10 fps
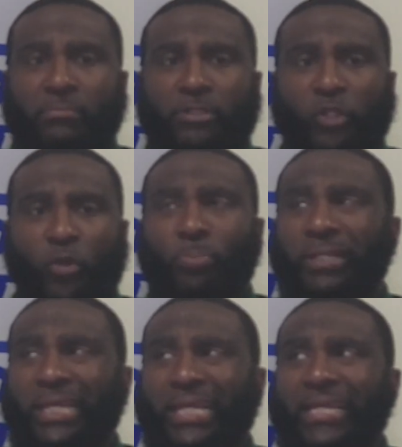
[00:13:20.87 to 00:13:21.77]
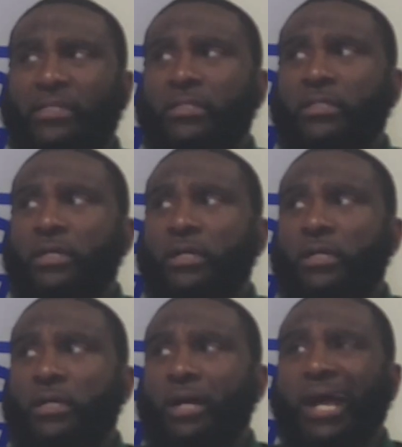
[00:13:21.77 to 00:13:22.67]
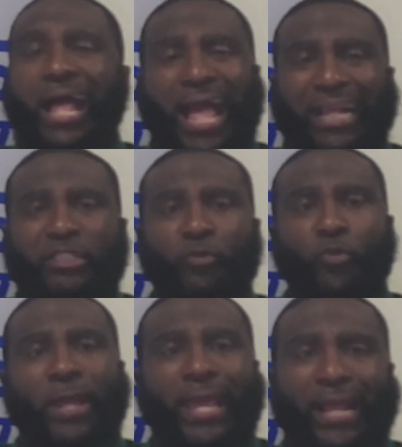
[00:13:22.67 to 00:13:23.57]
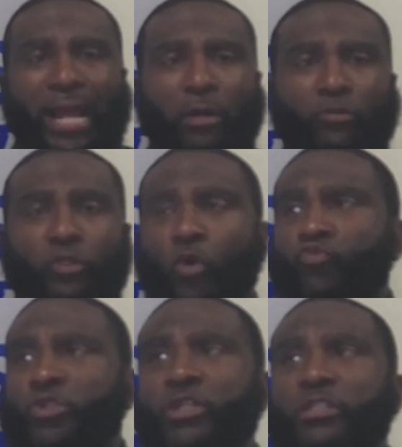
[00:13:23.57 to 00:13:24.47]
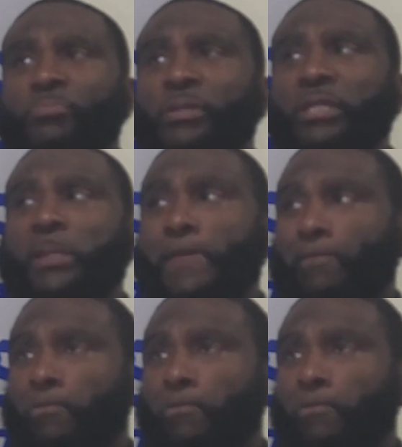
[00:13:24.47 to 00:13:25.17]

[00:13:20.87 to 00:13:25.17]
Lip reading: You know, plan an actual hangout. Don't just be,